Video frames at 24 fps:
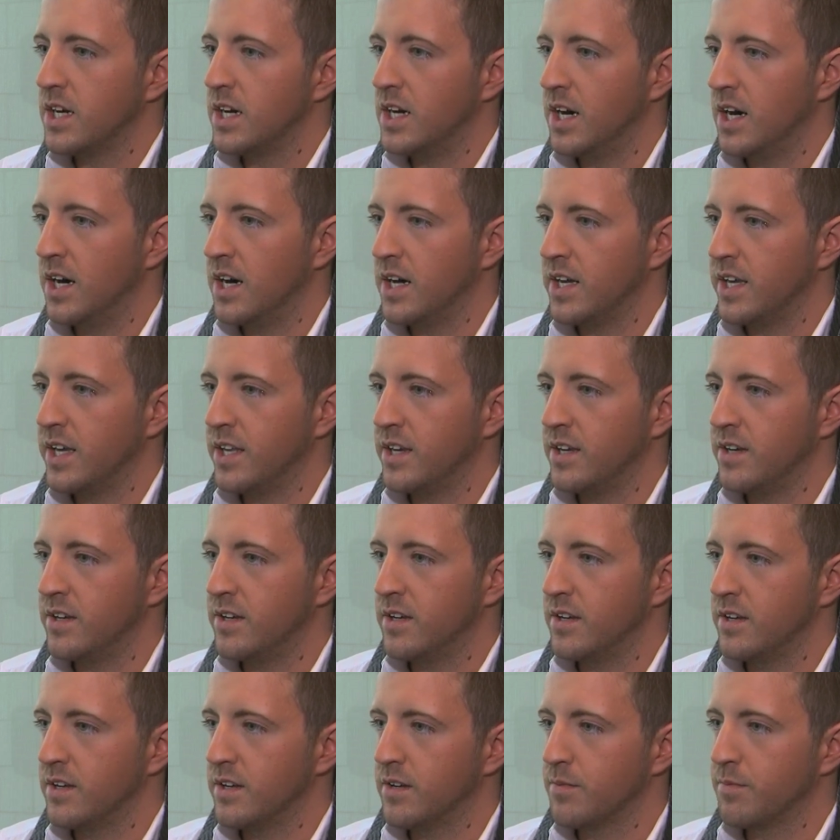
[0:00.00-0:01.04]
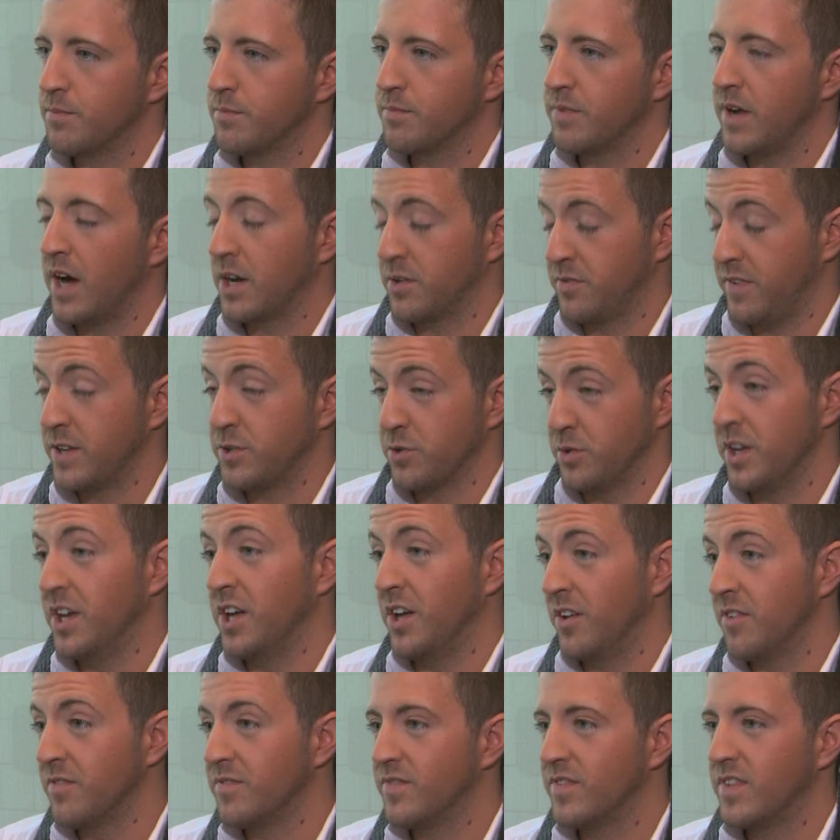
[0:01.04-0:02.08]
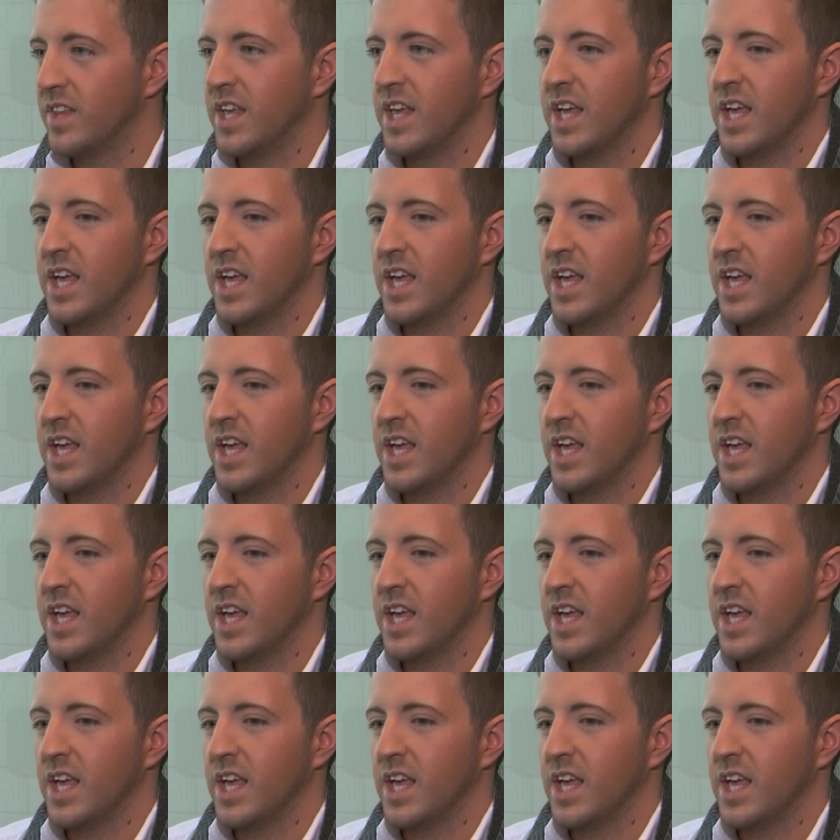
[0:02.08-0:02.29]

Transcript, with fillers: uh, in on Federal Hill,